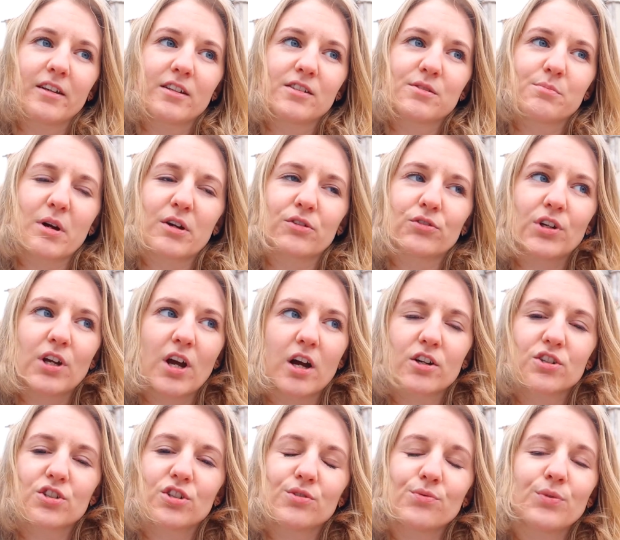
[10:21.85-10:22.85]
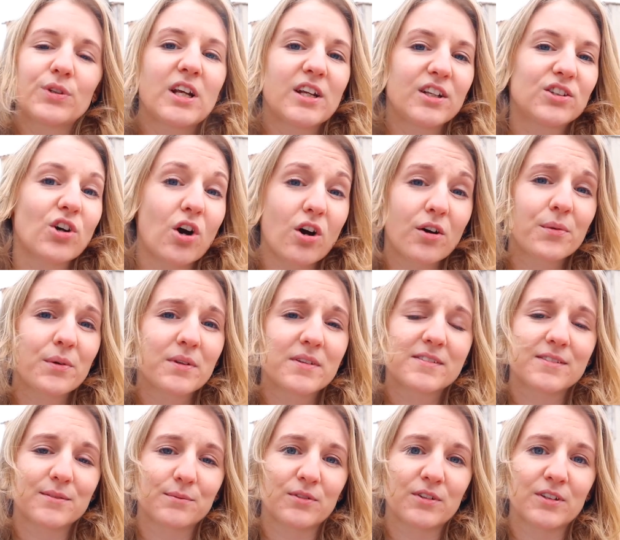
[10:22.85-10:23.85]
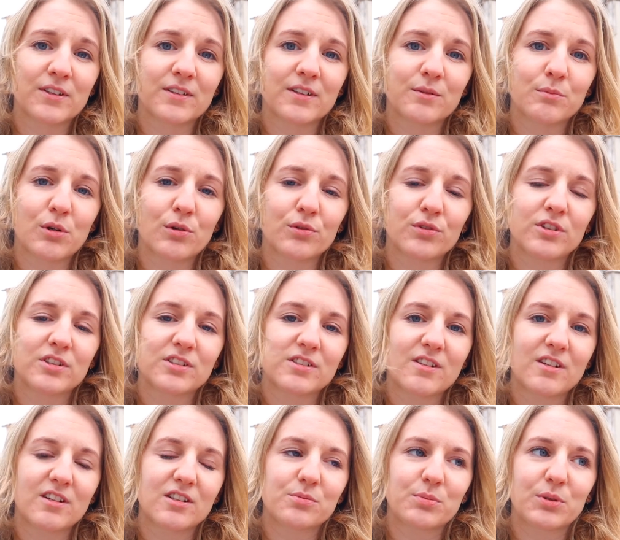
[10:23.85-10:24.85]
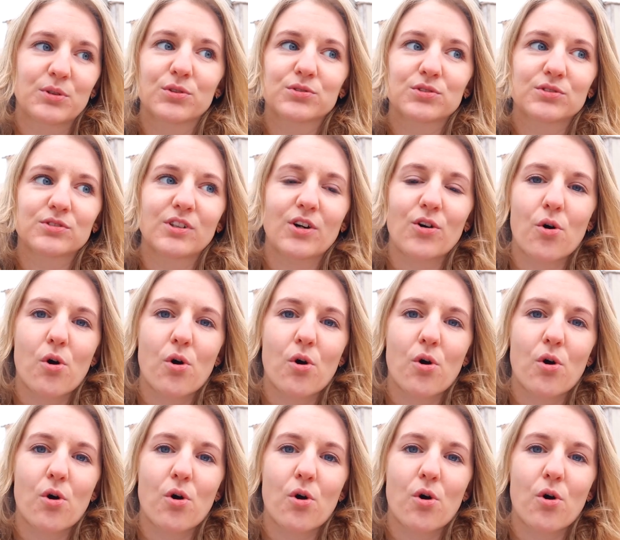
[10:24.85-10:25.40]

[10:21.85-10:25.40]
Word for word: is my reaction when I talk with someone about these things because